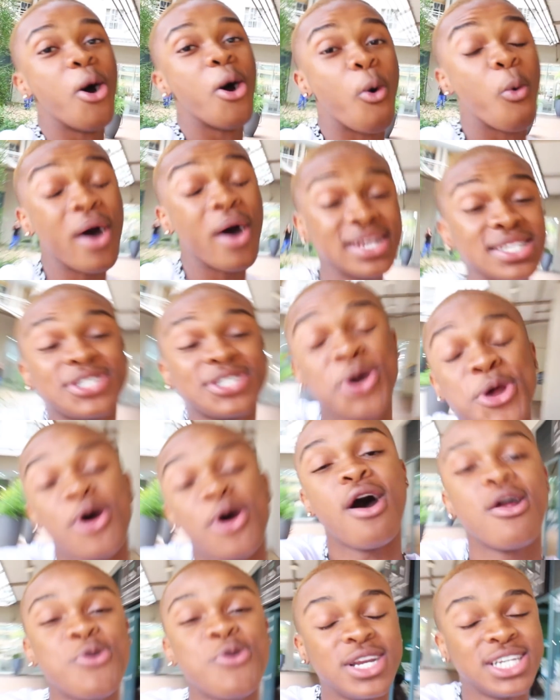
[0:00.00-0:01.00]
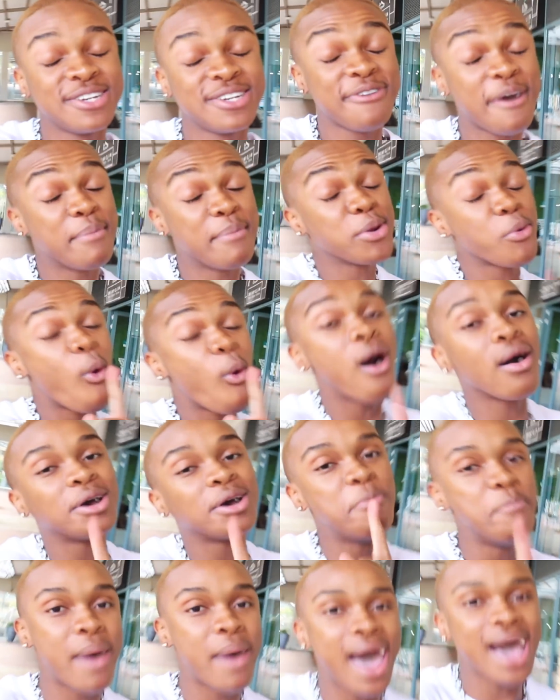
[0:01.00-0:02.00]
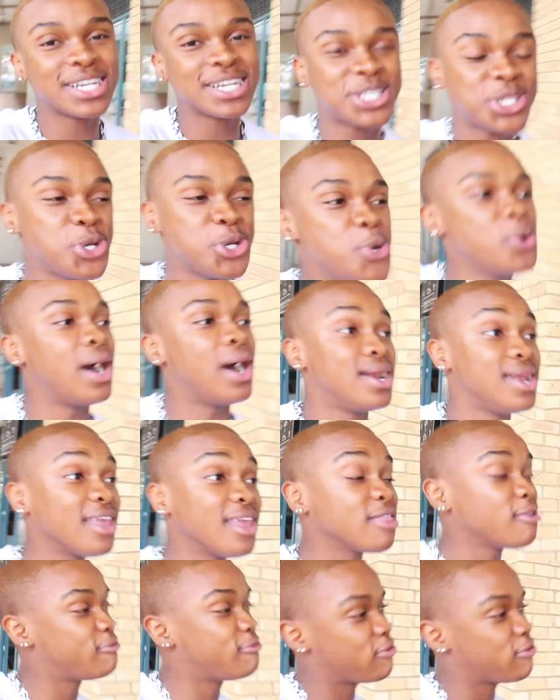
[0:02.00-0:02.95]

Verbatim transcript: What is going on, Reggie Fam, and welcome back to another